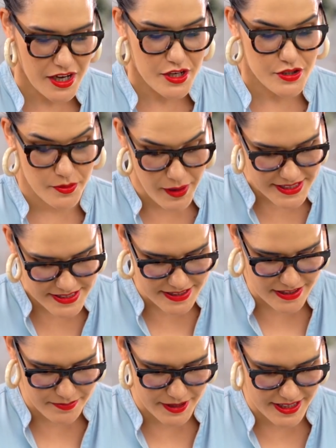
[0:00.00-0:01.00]
So my
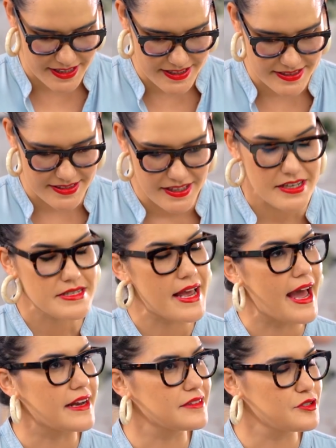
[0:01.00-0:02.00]
tip is
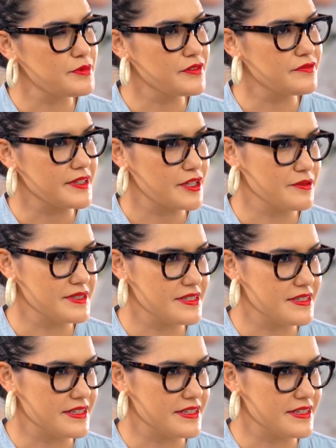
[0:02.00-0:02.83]
to add a little bit of liquid to